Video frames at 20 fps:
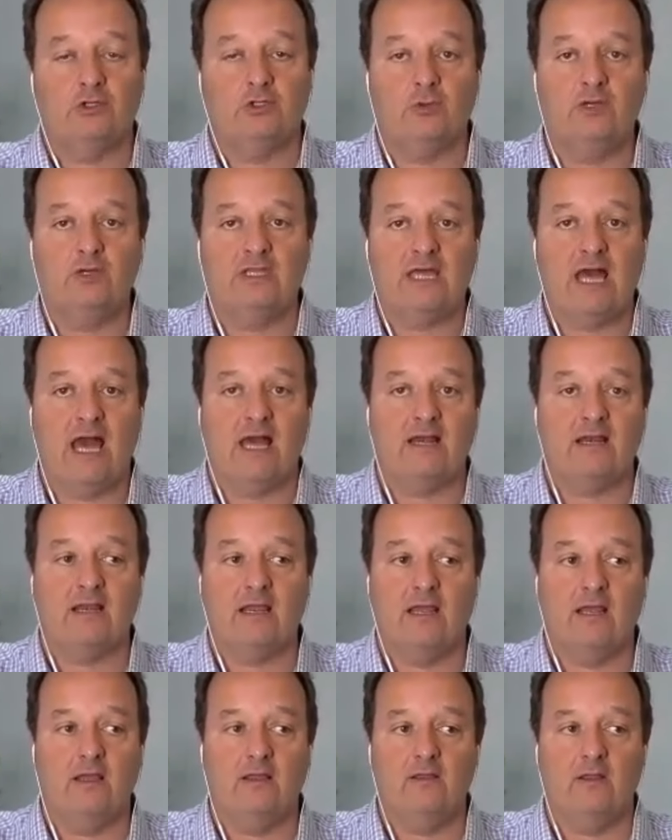doing that
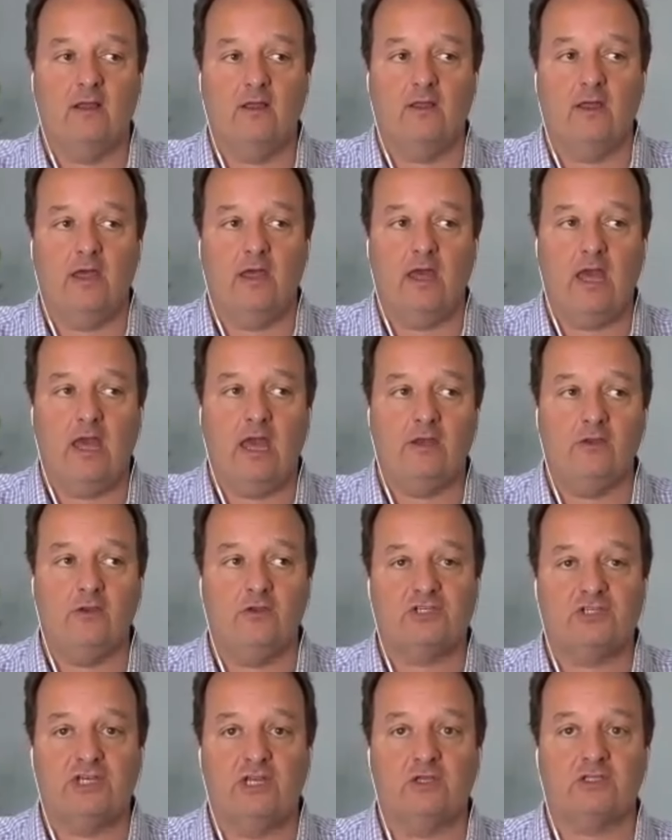and you
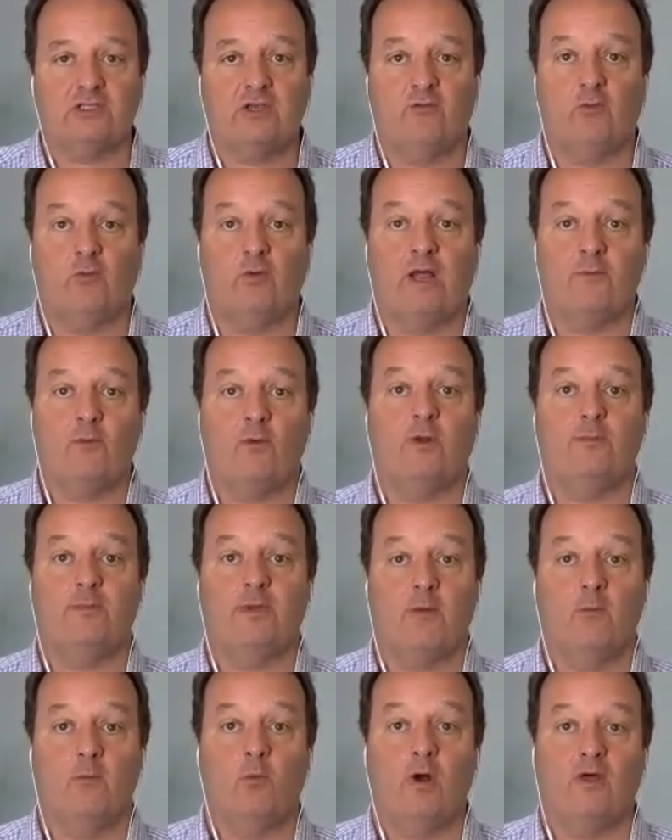say to yourself, well, I want to
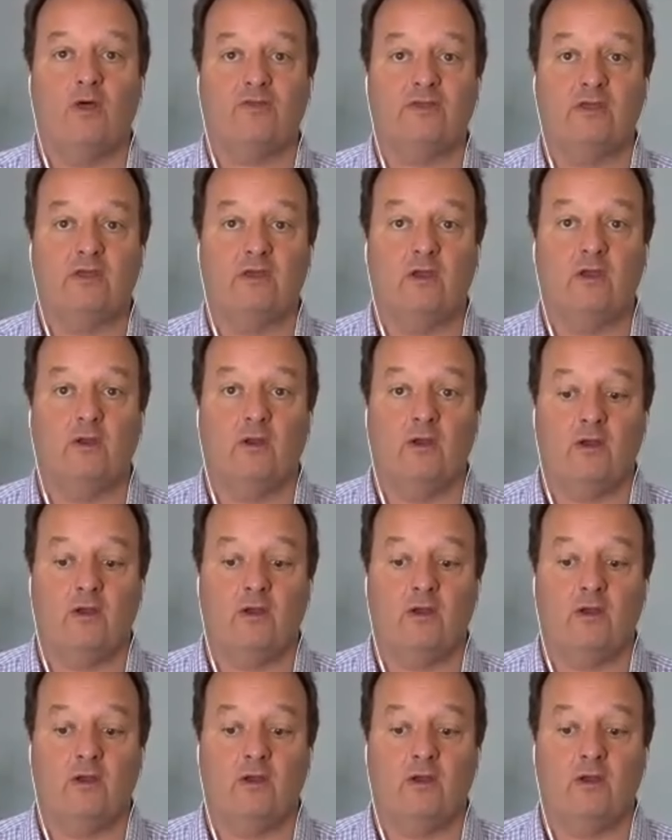become wealthy.